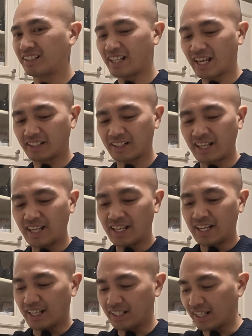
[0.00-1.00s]
that.
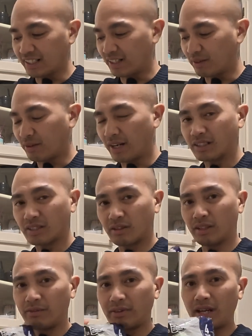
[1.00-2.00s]
And then the rice
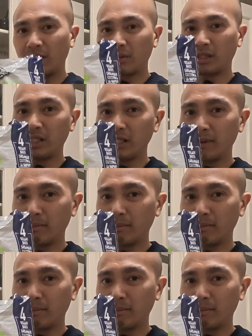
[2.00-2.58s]
cauliflower,